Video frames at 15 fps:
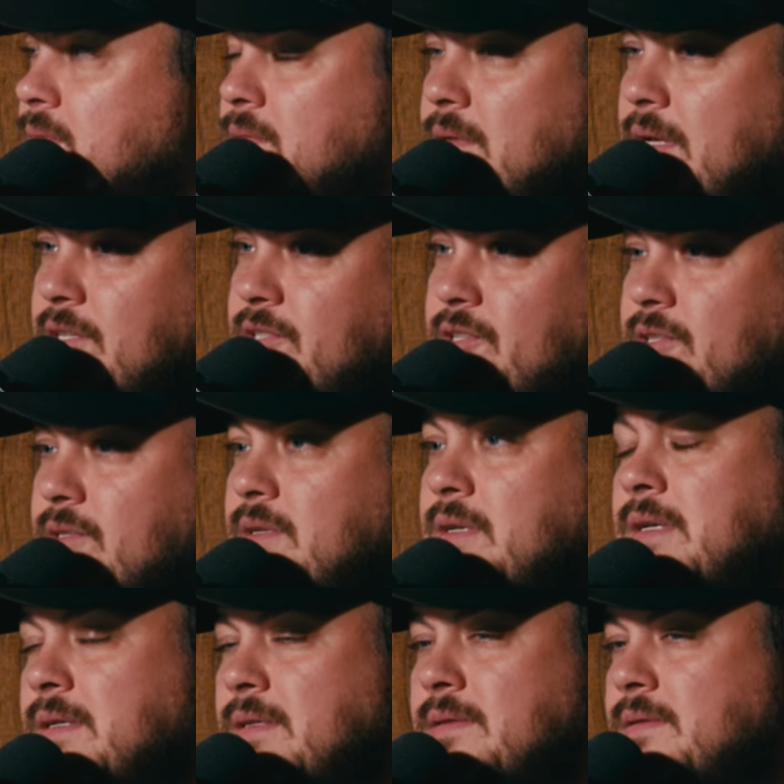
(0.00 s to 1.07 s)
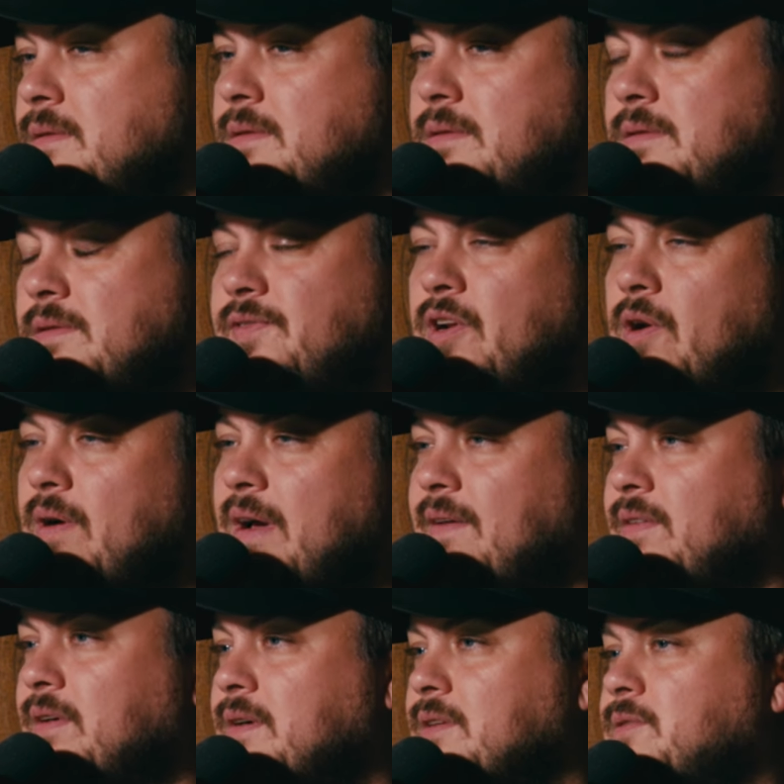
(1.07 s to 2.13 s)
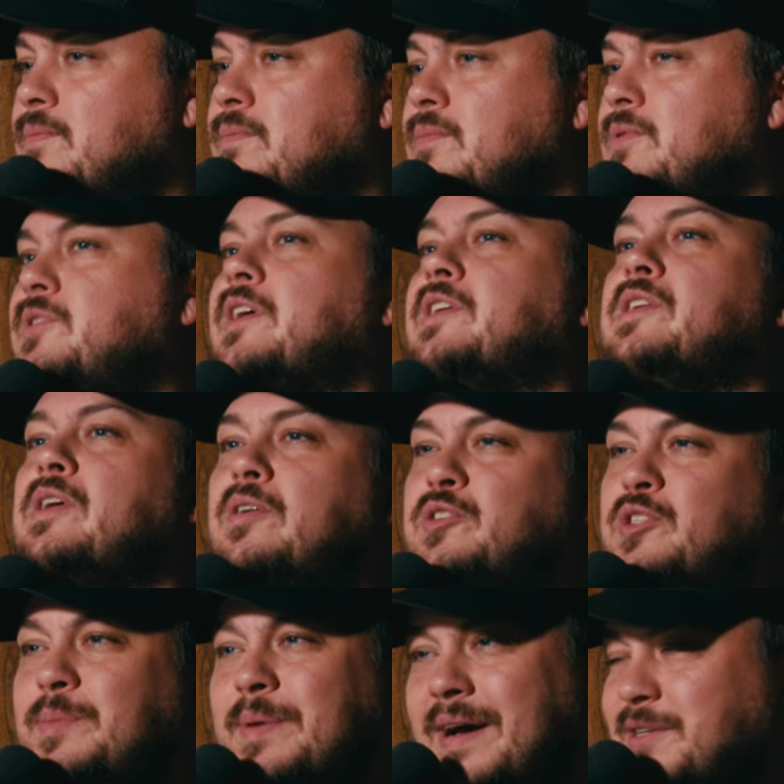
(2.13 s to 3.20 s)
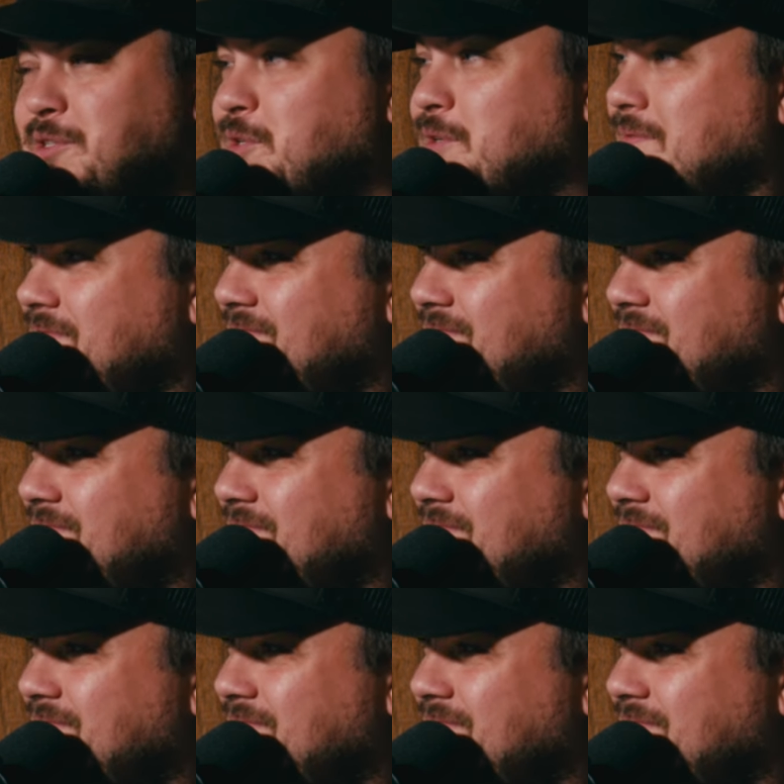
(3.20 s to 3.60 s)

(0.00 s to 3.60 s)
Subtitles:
It's just if you don't have a technology pastor.